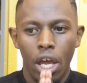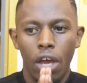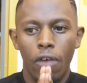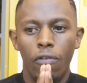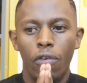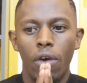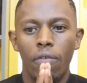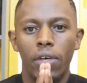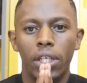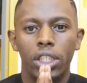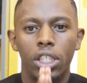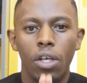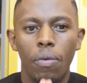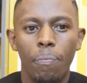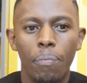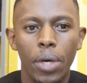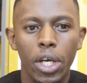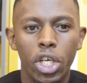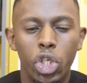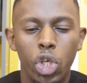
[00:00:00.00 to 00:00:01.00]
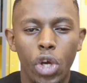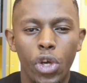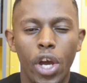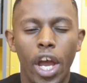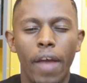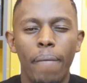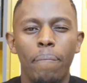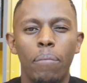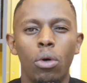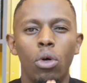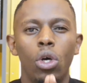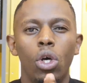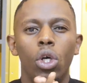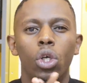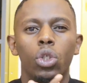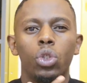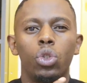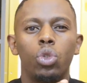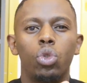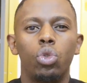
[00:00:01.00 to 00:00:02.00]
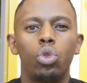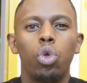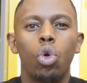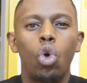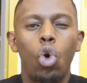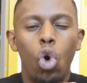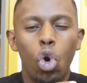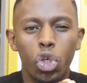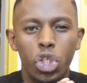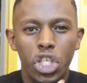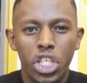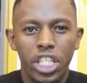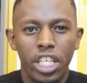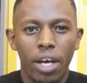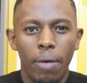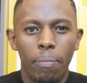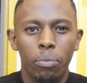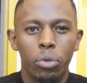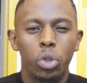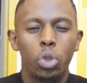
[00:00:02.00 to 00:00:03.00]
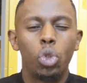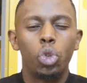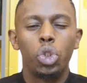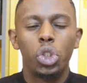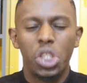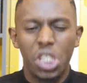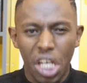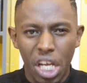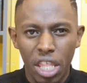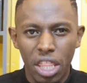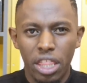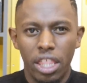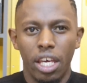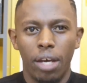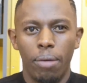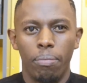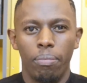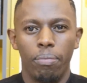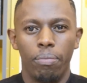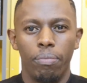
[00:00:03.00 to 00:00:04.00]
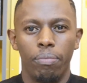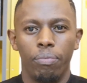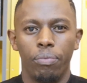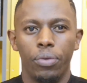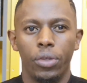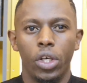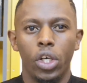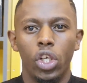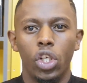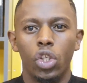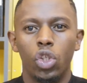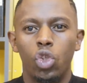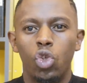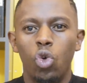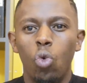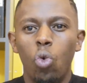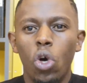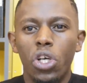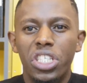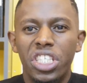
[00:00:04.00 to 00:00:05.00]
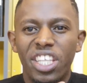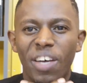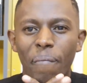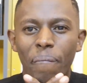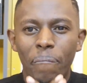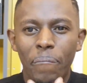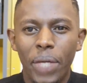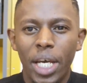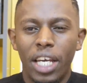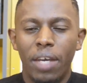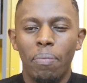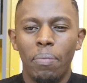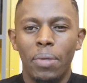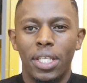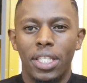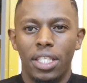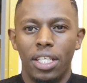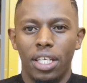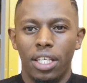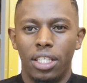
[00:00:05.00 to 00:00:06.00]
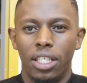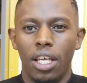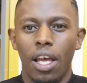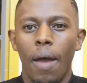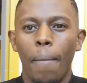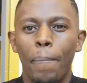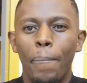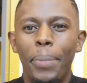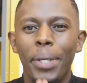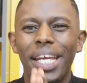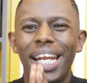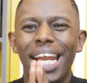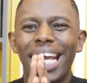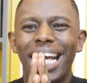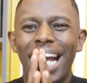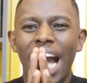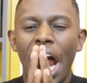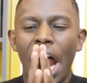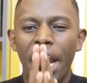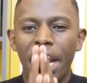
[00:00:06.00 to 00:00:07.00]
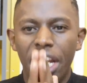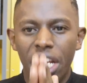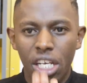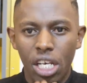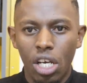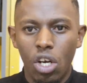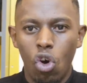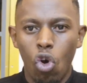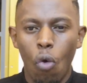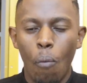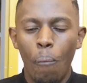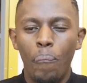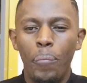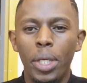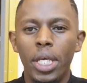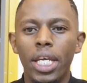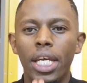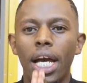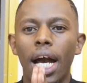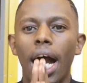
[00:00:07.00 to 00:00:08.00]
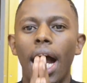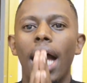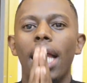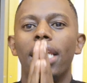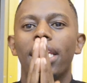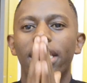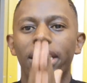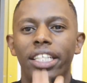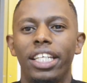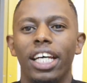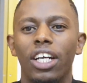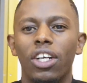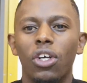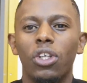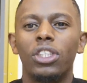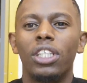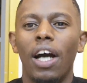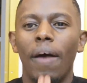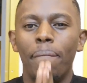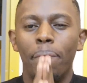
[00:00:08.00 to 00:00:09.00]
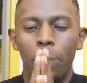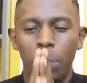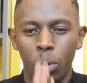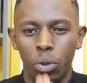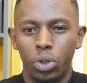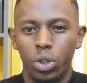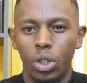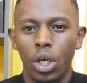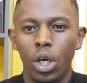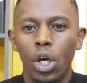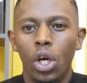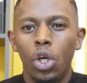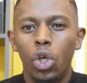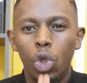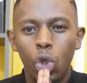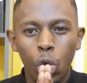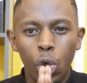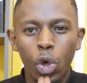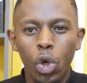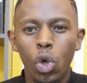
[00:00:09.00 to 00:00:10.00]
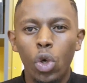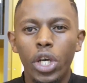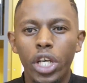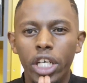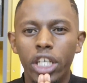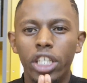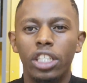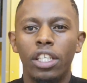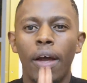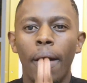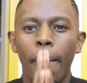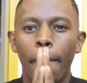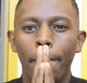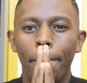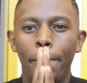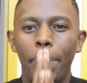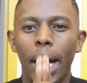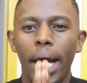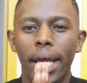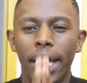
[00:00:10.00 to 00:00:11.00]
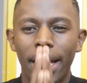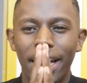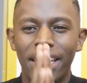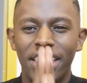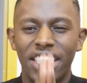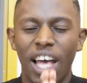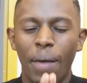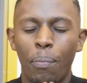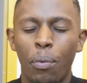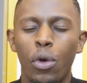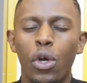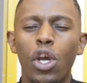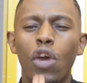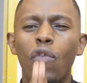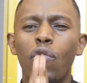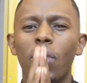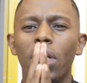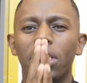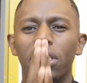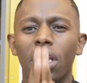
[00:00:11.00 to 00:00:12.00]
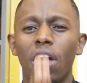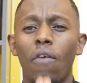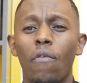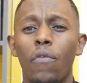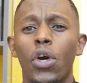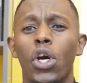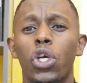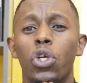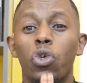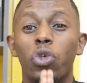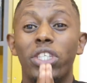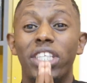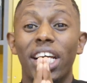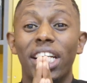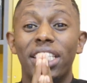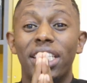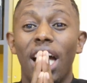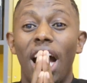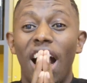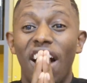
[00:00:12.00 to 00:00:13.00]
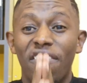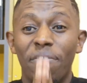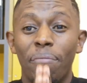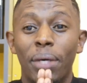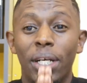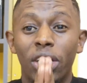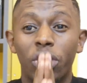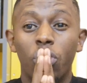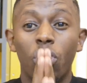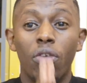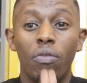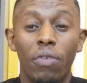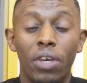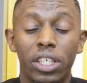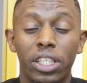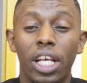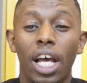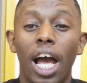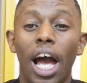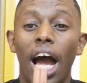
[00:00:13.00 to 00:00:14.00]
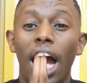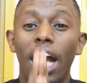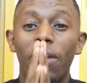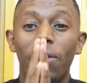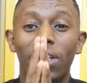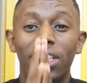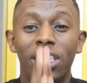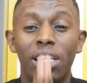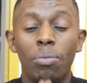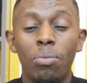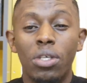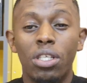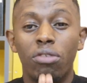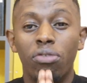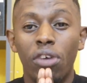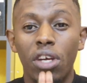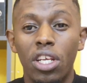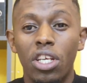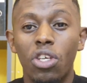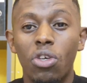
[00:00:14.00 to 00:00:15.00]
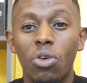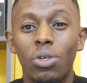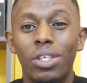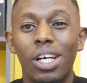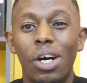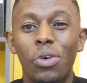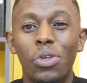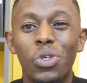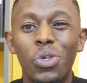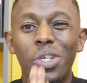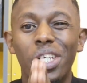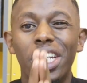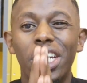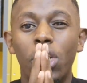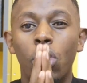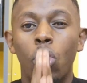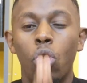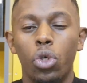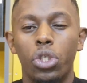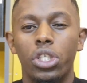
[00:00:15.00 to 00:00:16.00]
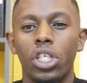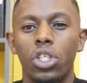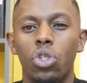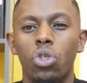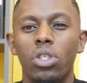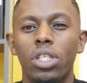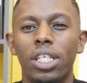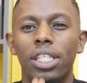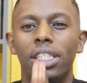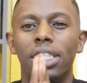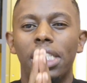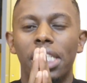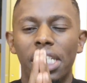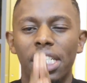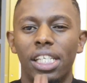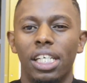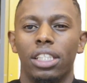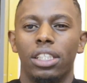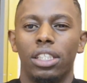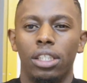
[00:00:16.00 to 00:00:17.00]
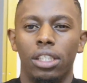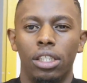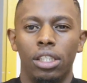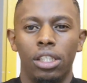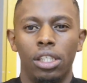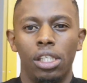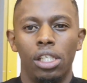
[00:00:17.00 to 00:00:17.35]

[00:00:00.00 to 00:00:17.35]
make sure you're able to coach them, to train them, to watch them make mistakes. Be like an ego, be a leader, not a boss. Do it by example. If yourself, you just have money to invest and your team is fading you down, you need coaches, you need trainers.